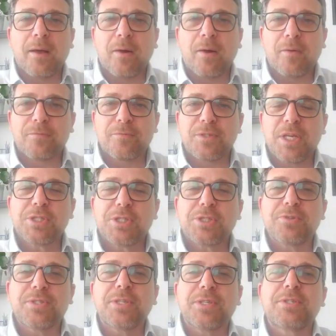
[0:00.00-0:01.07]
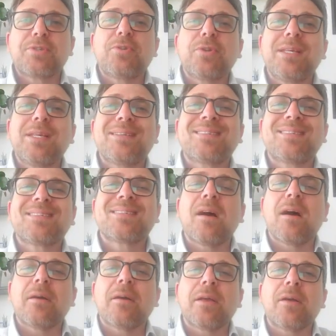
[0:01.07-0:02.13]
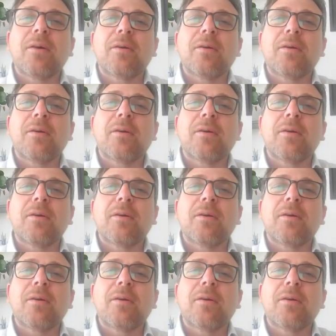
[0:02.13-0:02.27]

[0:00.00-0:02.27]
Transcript: of tissues, including scarring